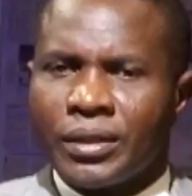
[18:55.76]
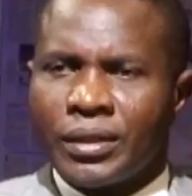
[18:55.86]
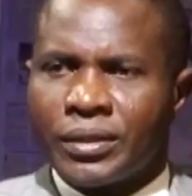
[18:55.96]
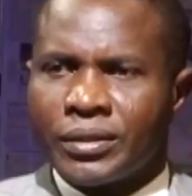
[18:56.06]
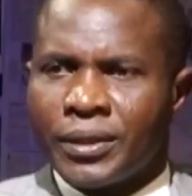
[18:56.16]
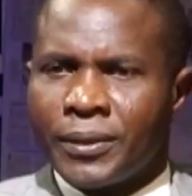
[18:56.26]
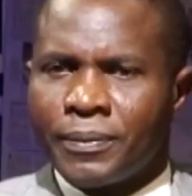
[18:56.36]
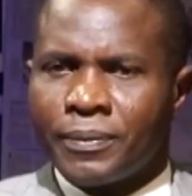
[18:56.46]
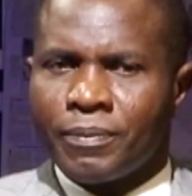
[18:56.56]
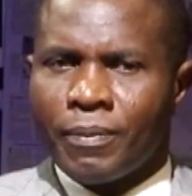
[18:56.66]
And
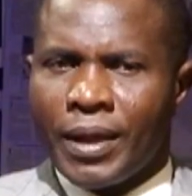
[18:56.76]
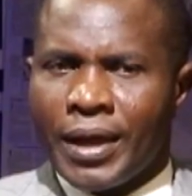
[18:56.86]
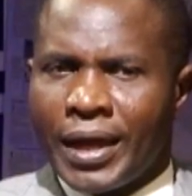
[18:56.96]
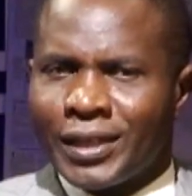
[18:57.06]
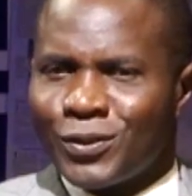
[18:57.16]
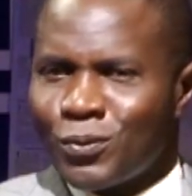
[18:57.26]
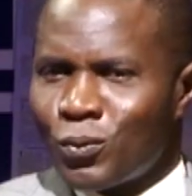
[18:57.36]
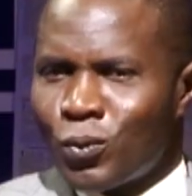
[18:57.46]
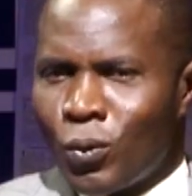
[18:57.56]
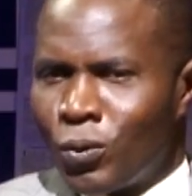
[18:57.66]
I asked,
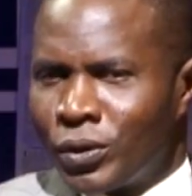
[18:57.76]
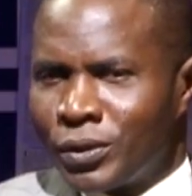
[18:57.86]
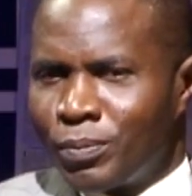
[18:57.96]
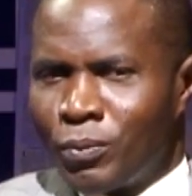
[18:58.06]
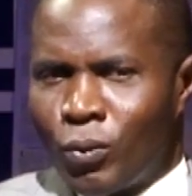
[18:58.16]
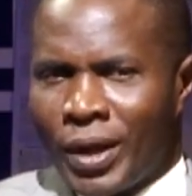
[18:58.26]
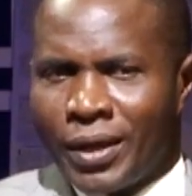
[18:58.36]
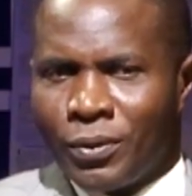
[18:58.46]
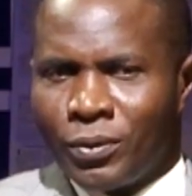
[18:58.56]
where